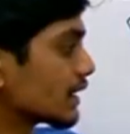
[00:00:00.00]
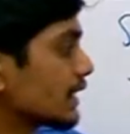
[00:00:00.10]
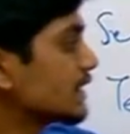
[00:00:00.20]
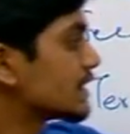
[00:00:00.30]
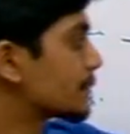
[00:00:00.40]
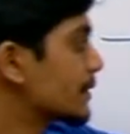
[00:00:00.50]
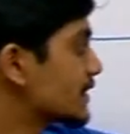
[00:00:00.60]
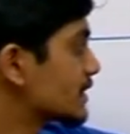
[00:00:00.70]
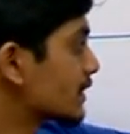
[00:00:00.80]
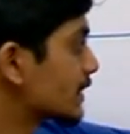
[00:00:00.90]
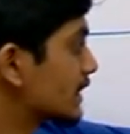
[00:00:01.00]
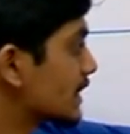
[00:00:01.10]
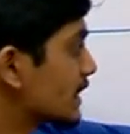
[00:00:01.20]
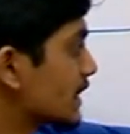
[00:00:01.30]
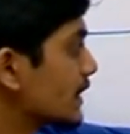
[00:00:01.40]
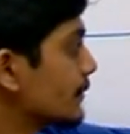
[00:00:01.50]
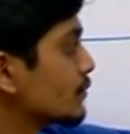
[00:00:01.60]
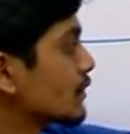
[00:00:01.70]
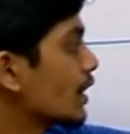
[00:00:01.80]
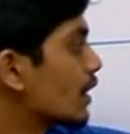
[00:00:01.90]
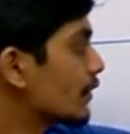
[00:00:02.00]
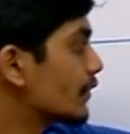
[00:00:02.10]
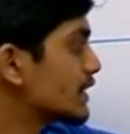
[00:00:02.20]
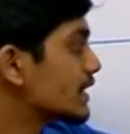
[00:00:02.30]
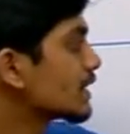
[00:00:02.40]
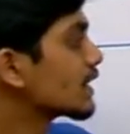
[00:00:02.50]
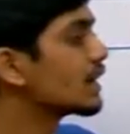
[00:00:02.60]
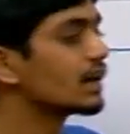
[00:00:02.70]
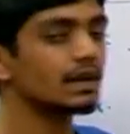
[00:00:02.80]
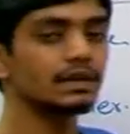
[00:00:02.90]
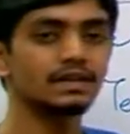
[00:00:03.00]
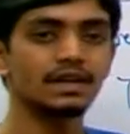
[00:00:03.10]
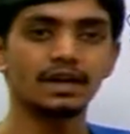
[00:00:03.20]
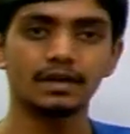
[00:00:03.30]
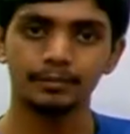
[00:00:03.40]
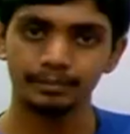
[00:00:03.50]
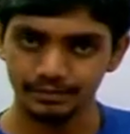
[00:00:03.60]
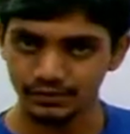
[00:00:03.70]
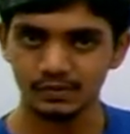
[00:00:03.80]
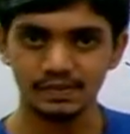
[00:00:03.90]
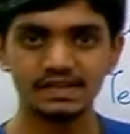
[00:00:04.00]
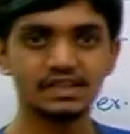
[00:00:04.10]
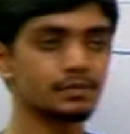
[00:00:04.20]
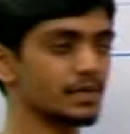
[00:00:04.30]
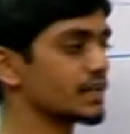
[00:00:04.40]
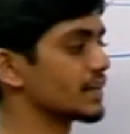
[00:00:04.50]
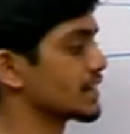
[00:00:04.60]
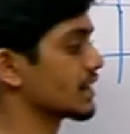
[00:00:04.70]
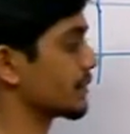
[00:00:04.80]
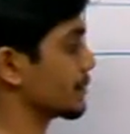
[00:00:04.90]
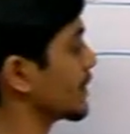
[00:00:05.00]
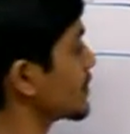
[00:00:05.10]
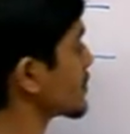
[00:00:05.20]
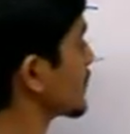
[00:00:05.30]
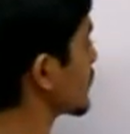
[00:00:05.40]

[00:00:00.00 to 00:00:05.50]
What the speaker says: it depends clearly whether the species present in the mixture